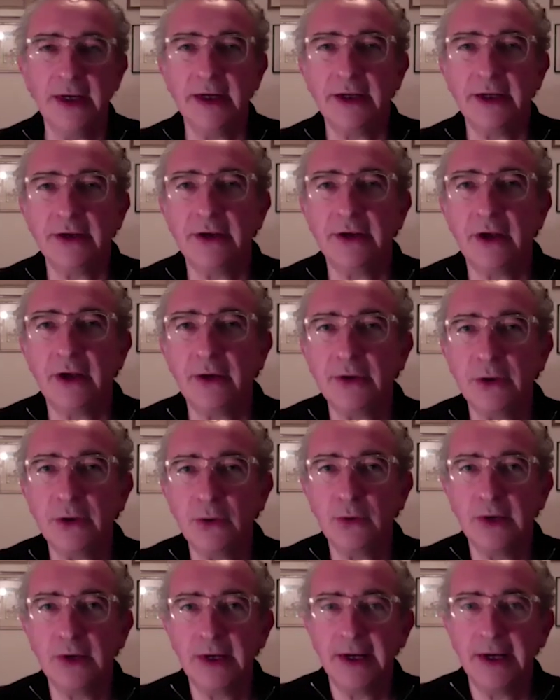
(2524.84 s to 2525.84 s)
you know,
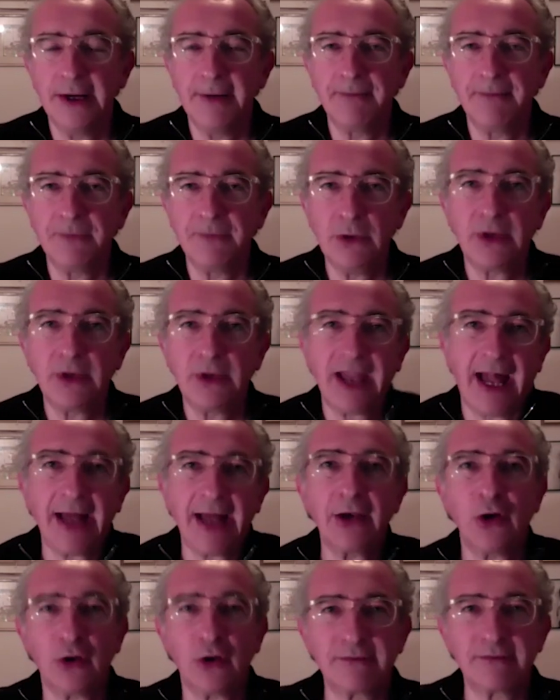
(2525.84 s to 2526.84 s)
you, you
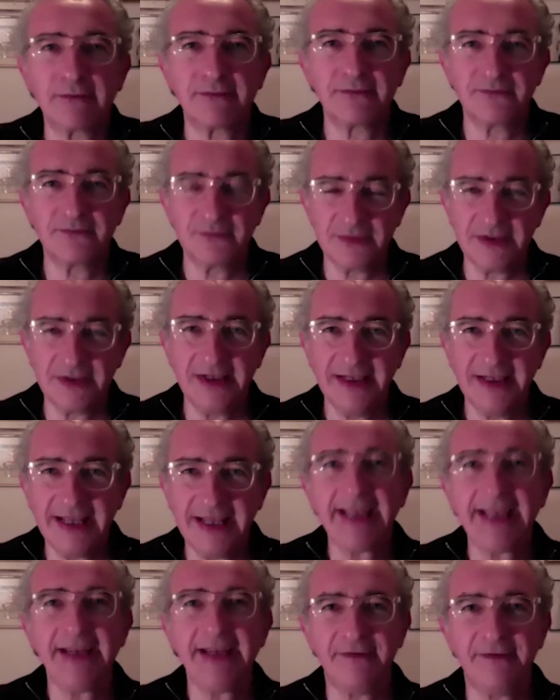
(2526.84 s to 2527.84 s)
cannot
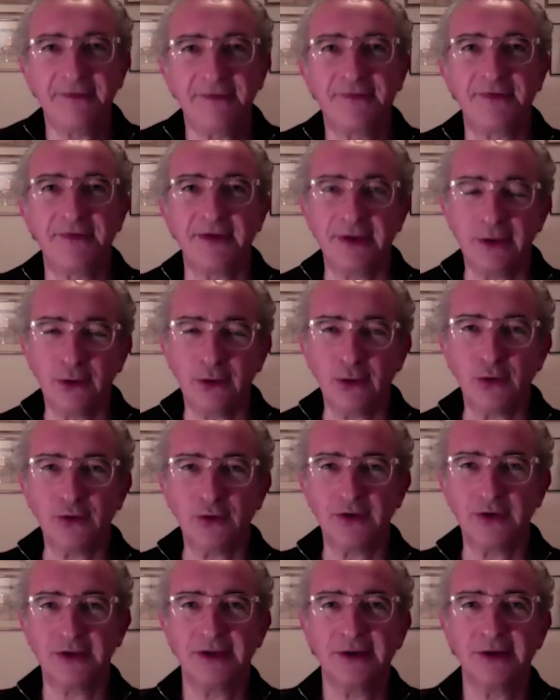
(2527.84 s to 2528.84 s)
leave
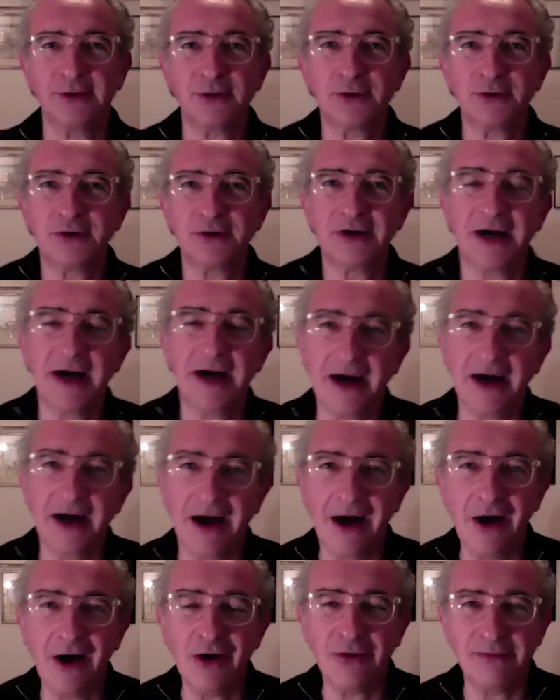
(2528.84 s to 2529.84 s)
your, your uh,
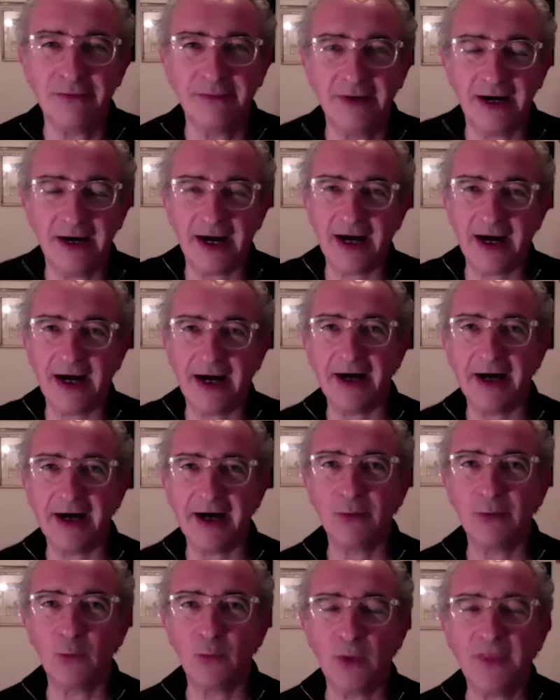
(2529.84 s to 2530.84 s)
home uh,
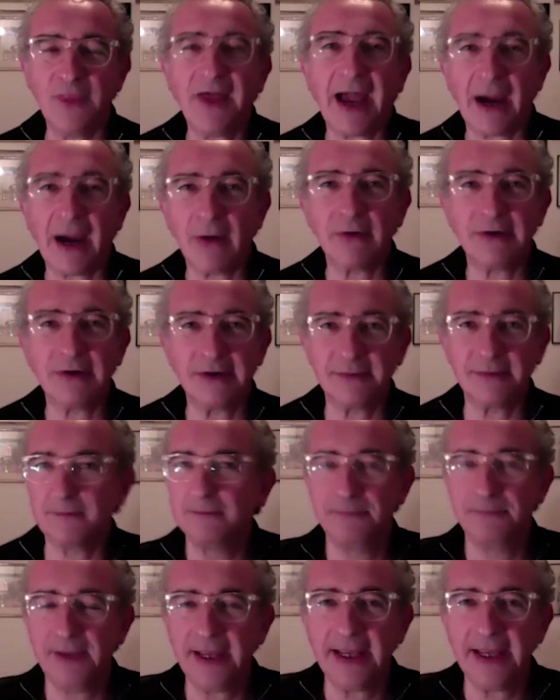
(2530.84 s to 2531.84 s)
without
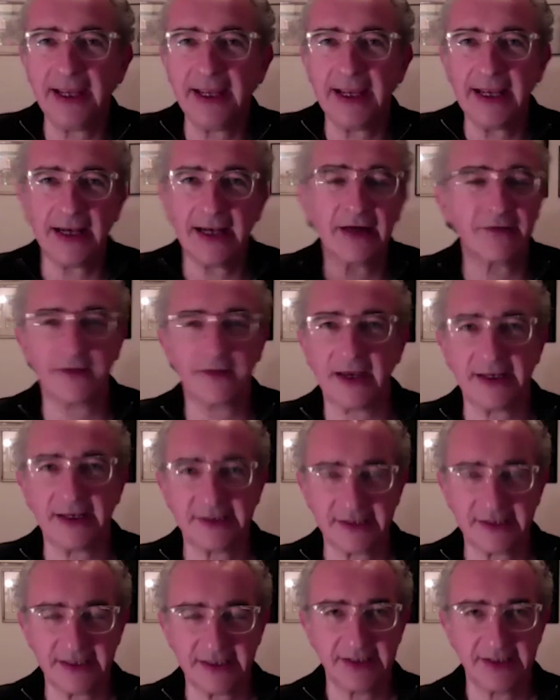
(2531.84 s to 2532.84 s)
being
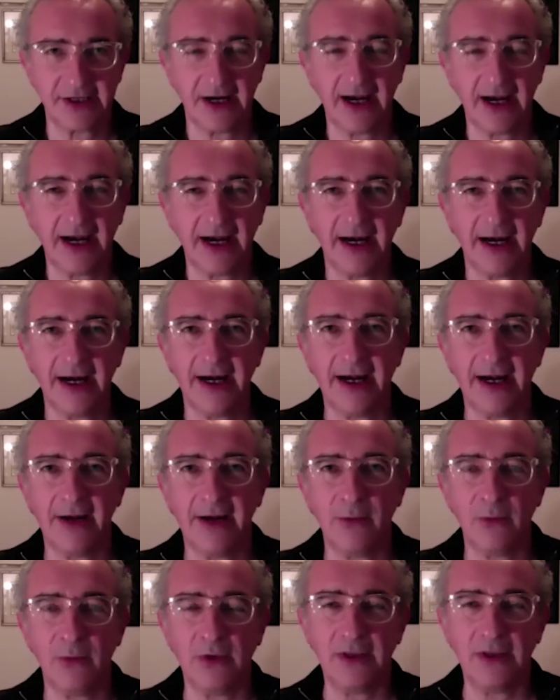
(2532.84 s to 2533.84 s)
inundated uh,
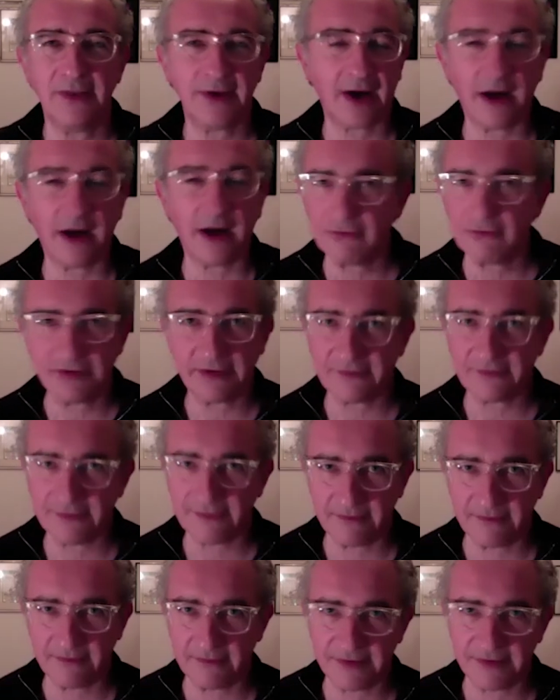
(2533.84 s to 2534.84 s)
with a hundred
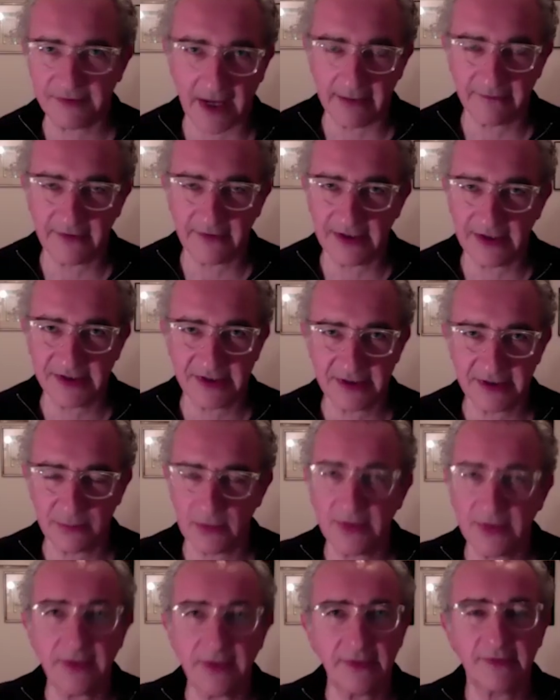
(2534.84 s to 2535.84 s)
different typefaces
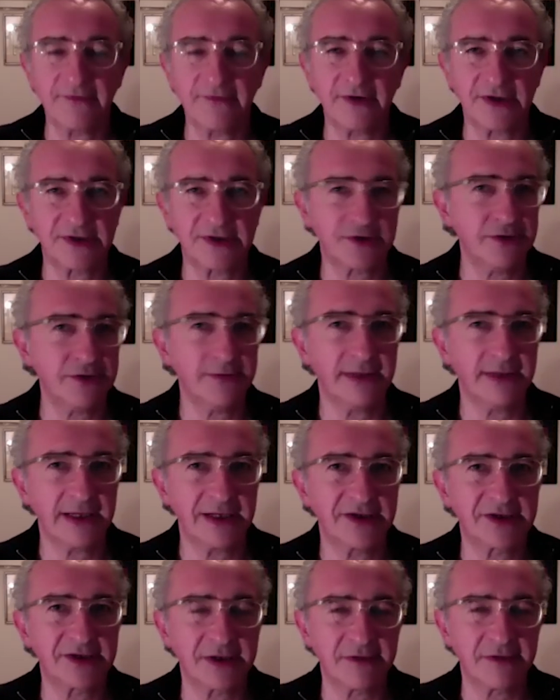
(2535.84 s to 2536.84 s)
within the first two
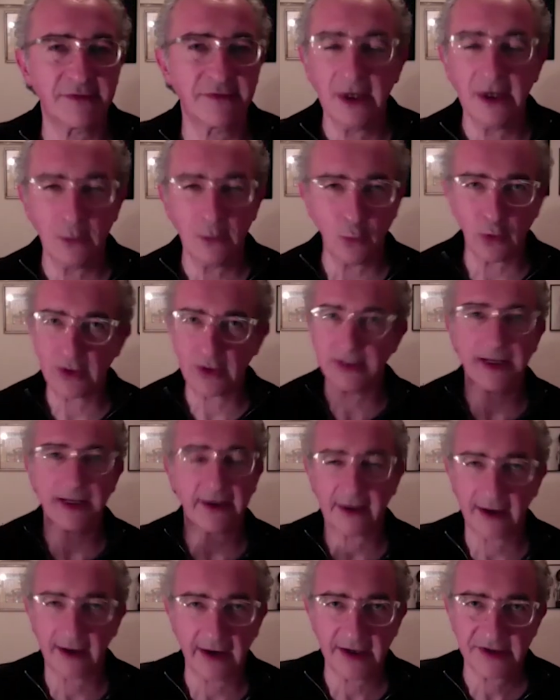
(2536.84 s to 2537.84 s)
minutes of walking down
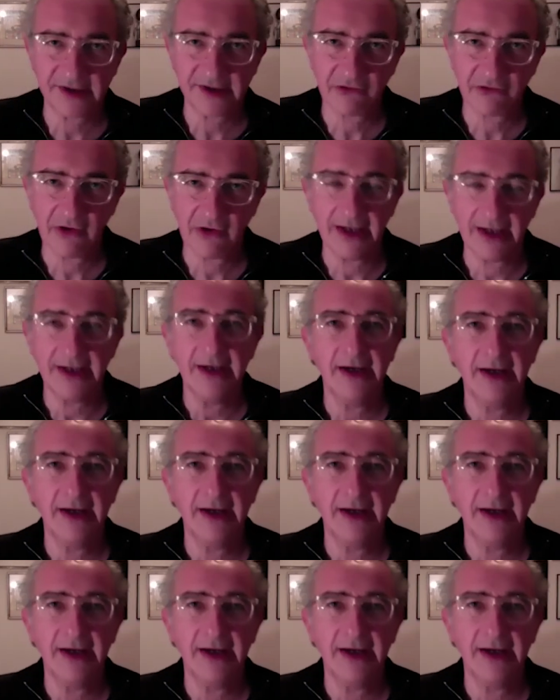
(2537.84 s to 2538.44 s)
a high street.